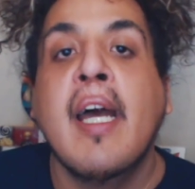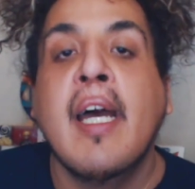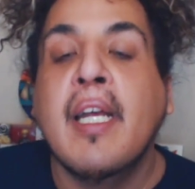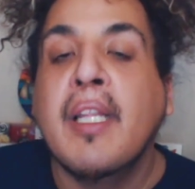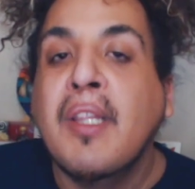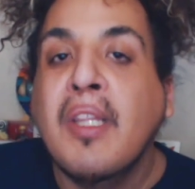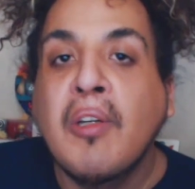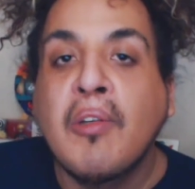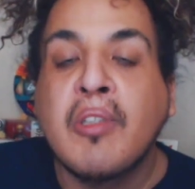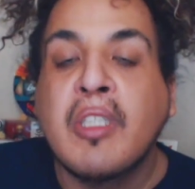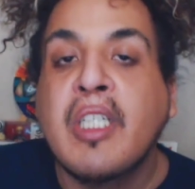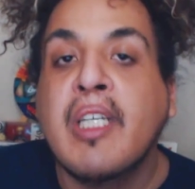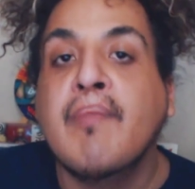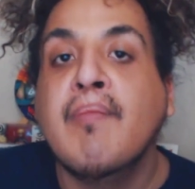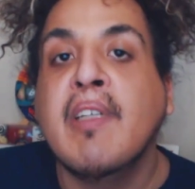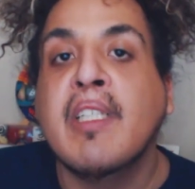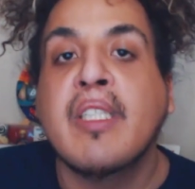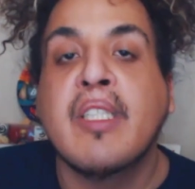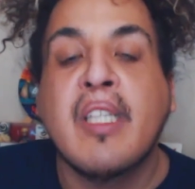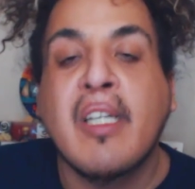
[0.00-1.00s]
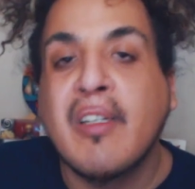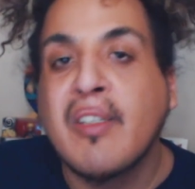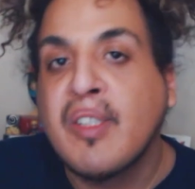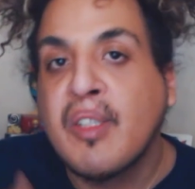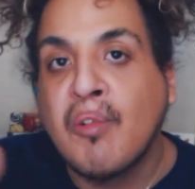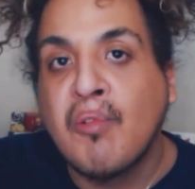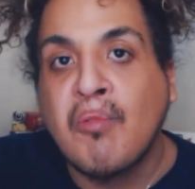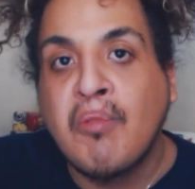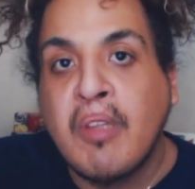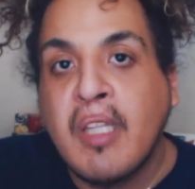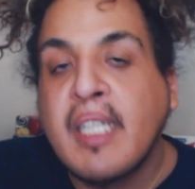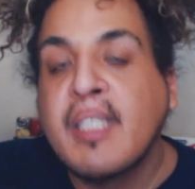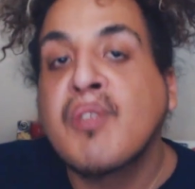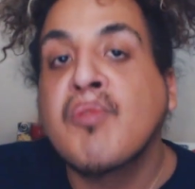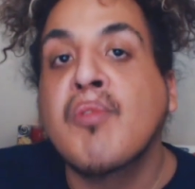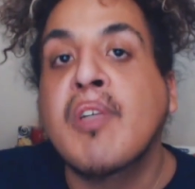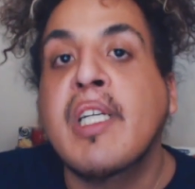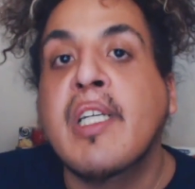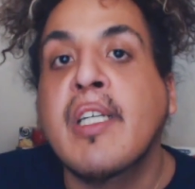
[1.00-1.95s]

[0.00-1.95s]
and little tidbits there. So let's